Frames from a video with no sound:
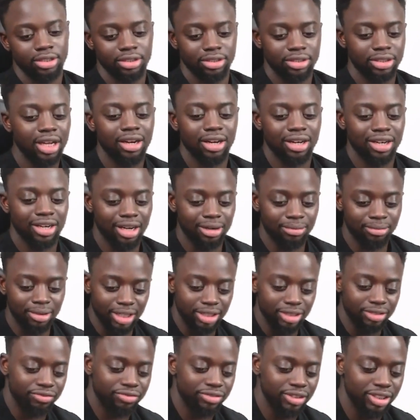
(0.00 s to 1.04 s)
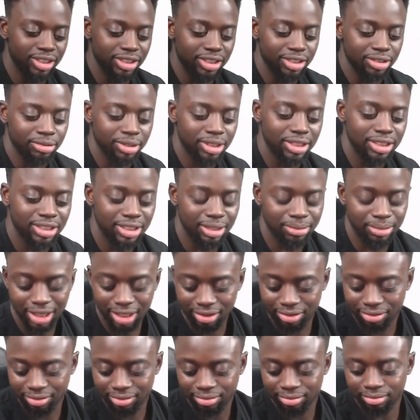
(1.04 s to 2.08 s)
Sound like bloody thingy, what's his name
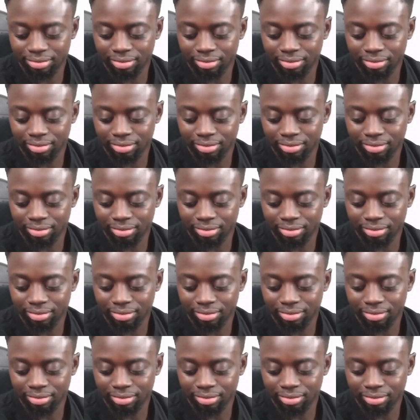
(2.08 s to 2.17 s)
again?